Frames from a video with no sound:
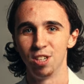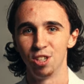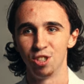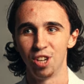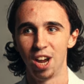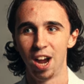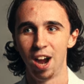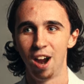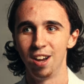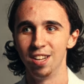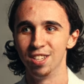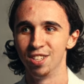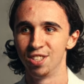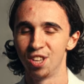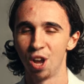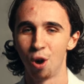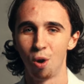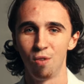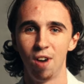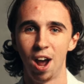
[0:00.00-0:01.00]
to share is
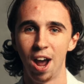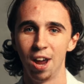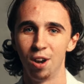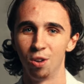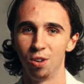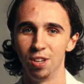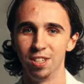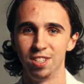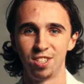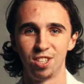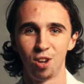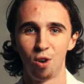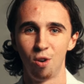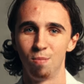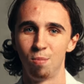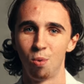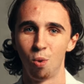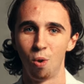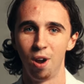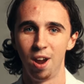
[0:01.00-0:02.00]
so vital. It's so
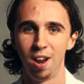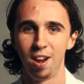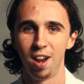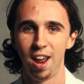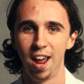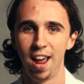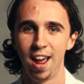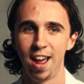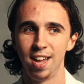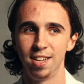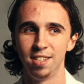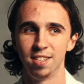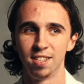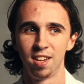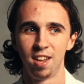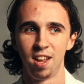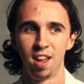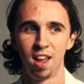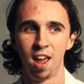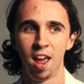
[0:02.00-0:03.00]
important, and
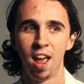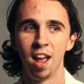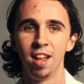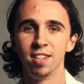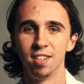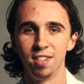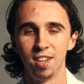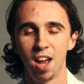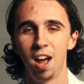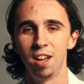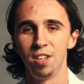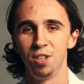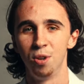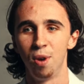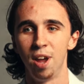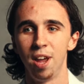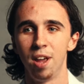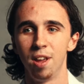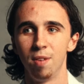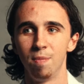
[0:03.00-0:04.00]
to not do
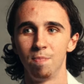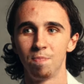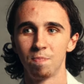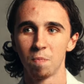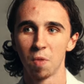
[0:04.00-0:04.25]
it,